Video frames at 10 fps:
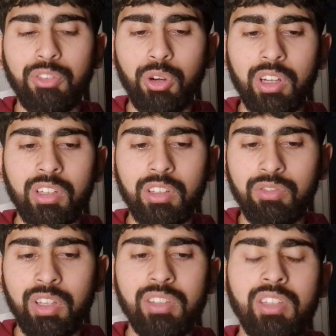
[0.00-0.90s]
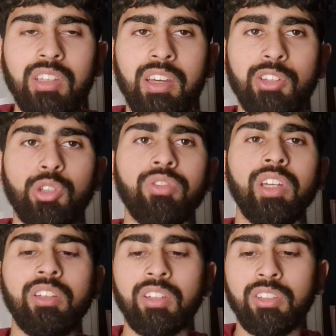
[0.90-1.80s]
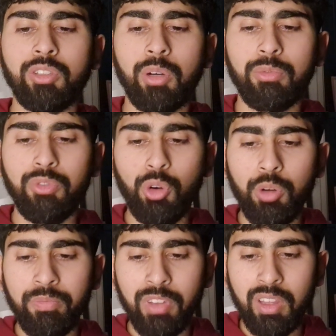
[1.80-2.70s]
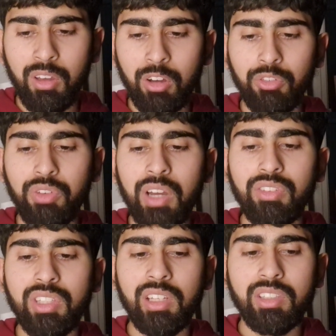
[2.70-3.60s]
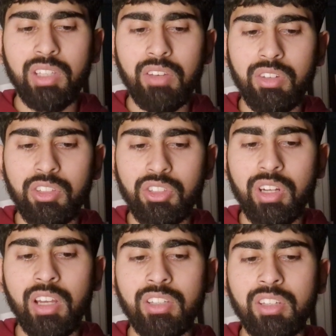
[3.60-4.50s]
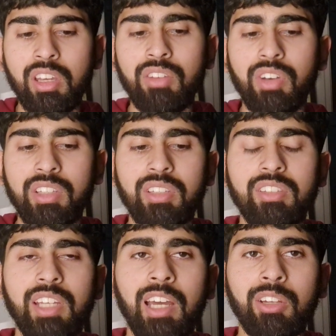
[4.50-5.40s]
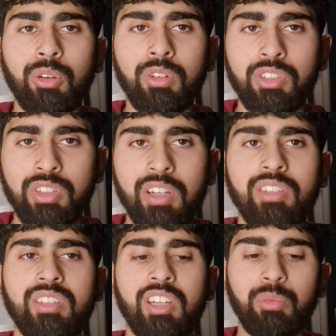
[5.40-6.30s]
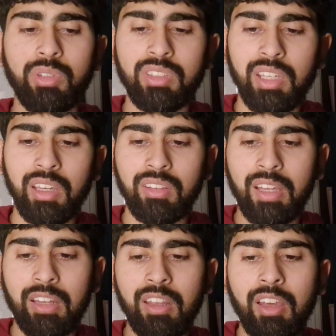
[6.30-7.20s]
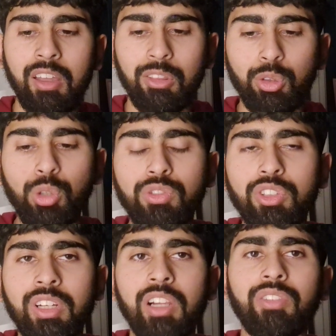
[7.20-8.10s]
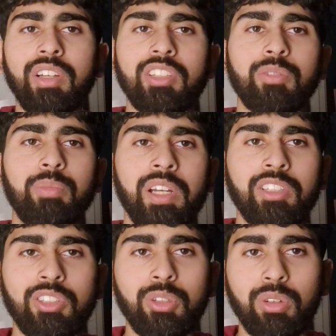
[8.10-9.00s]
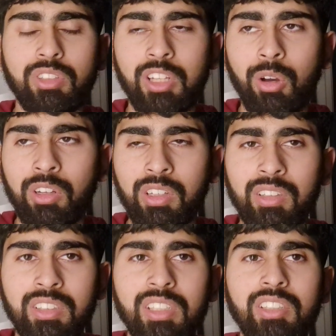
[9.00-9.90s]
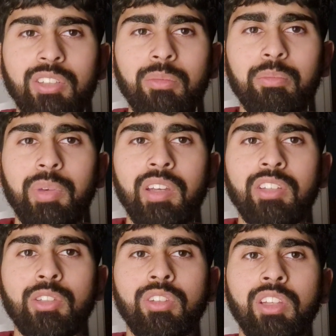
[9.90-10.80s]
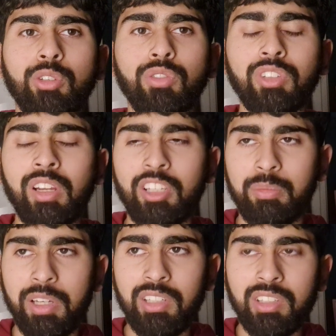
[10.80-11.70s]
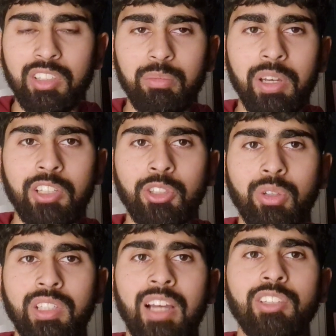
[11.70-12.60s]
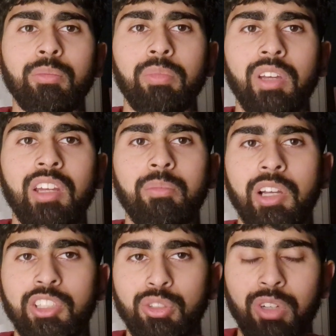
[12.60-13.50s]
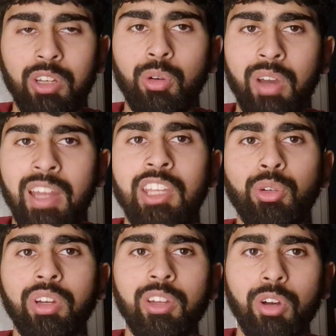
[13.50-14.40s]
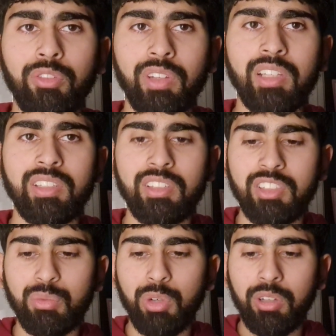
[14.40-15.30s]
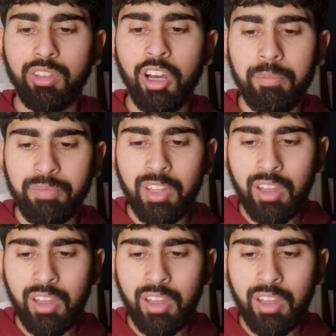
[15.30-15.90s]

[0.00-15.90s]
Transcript: got a convincing edge over England's top 4. On 5, 6, 7, Shreyas Iyer versus Dan Lawrence, Shreyas Iyer would take that. Dhruv Jurel versus Ben Stokes. Now, on a consistent basis, you think Dhruv Jurel, especially since Ben Stokes hasn't played much cricket or any cricket off late since the World Cup,